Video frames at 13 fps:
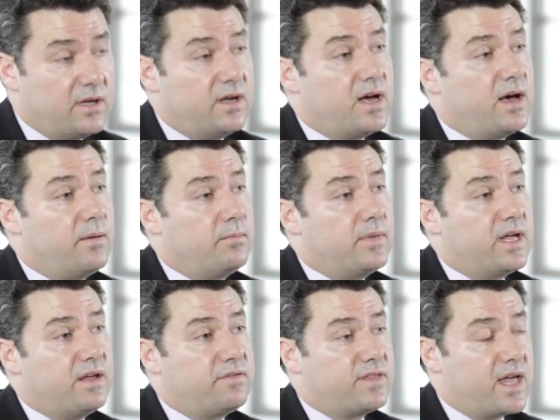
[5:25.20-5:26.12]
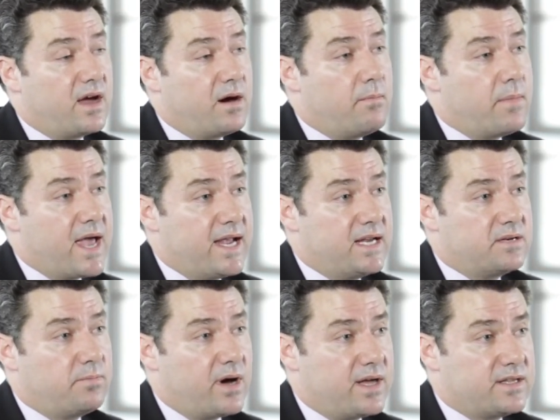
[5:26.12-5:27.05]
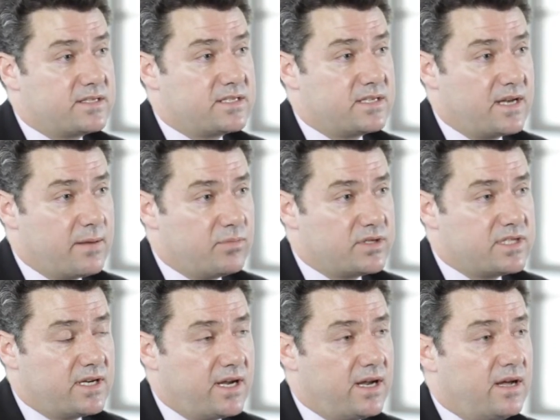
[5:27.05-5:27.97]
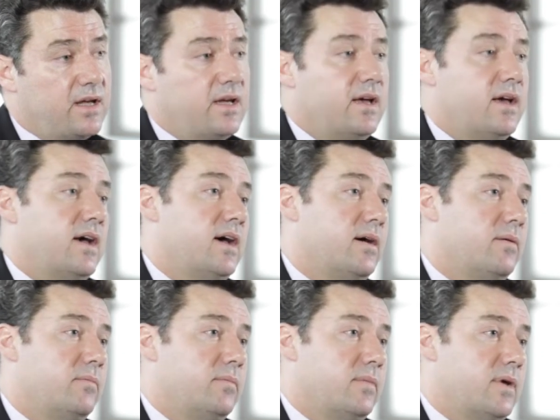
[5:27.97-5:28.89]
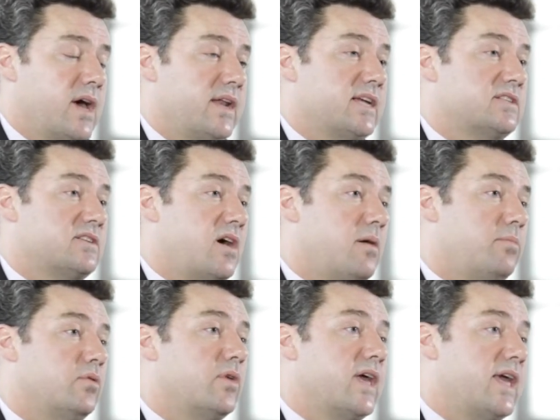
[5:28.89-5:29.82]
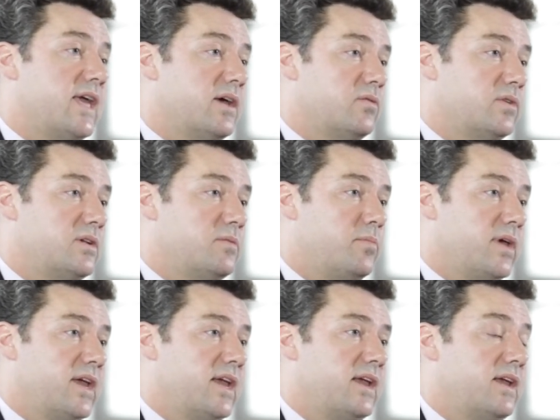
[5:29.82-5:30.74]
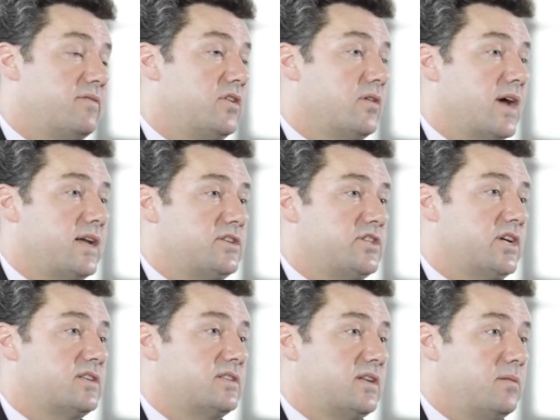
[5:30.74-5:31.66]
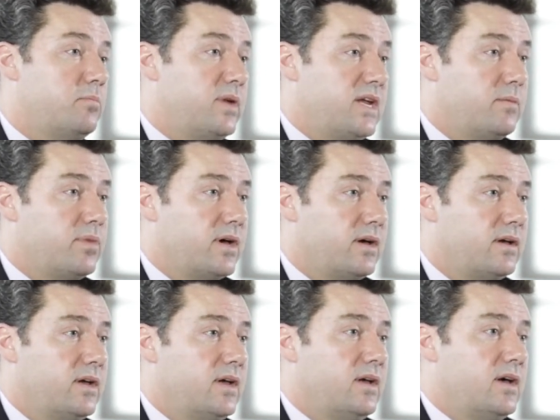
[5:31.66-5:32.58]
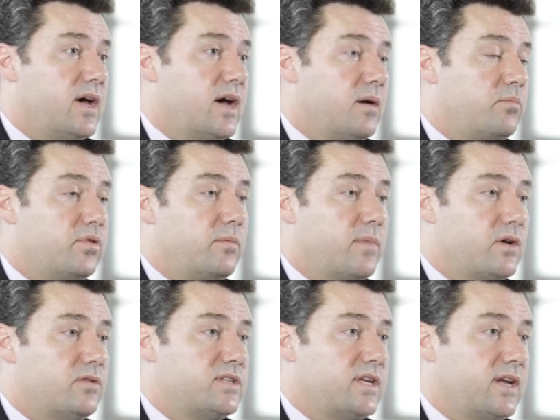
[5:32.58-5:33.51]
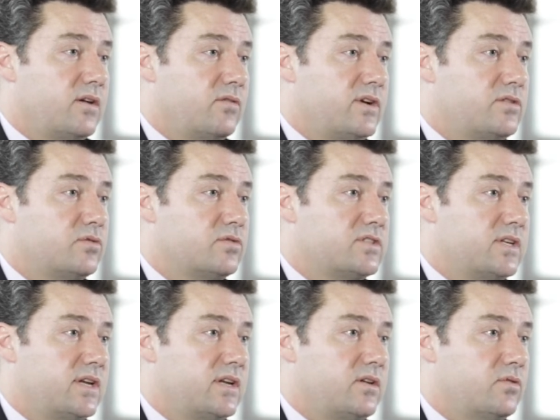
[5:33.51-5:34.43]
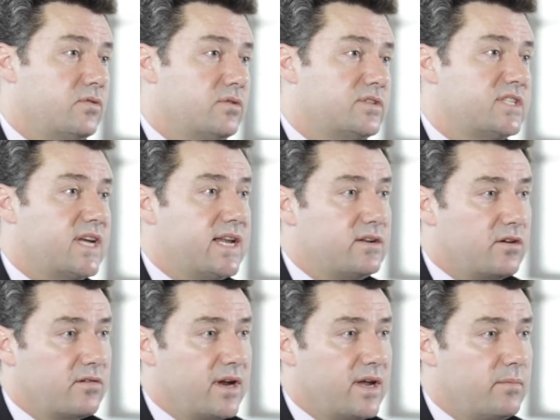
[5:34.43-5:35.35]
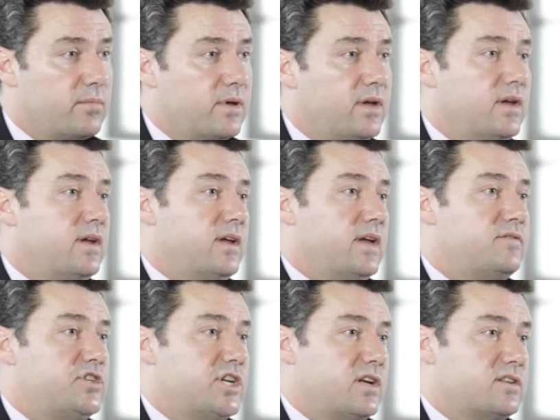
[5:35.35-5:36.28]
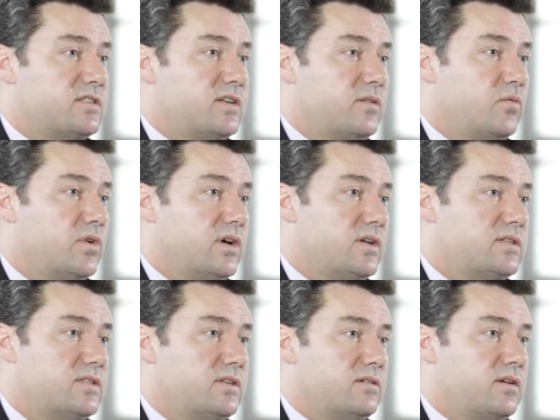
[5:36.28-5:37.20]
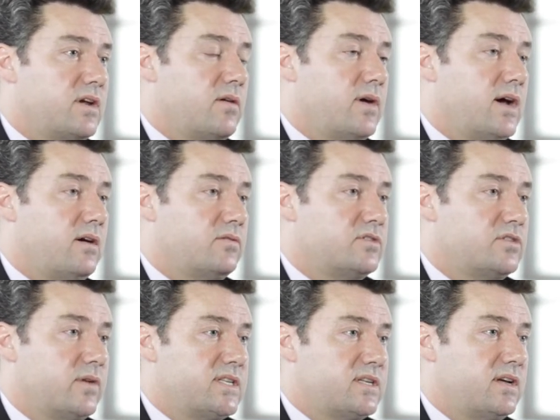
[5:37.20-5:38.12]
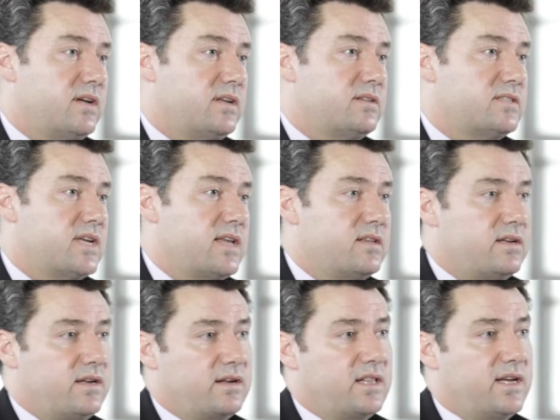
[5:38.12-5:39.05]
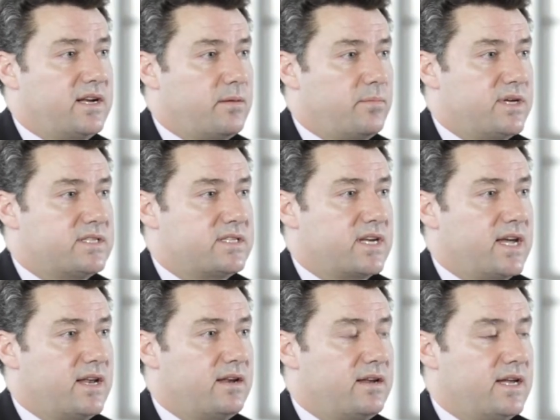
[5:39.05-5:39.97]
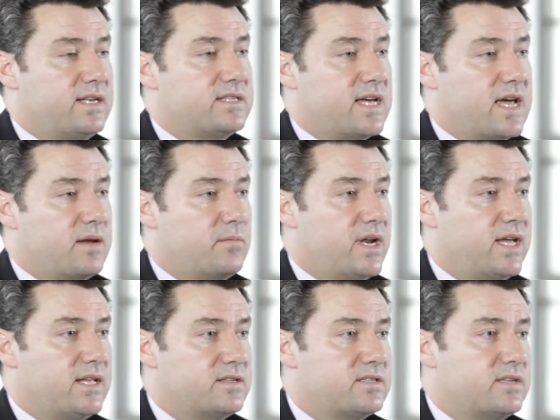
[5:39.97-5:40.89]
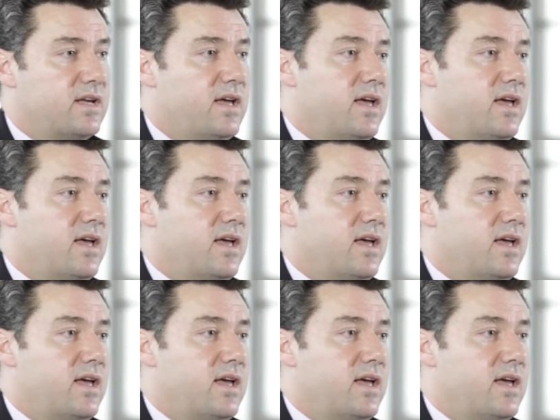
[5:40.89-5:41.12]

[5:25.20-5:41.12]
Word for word: um, if they are made by the celebrity. Um, an example here would be if you had Justin Bieber uh, promoting or endorsing your skin cream. If Justin were to go out on Twitter and say that it cleared up his skin in 10 minutes,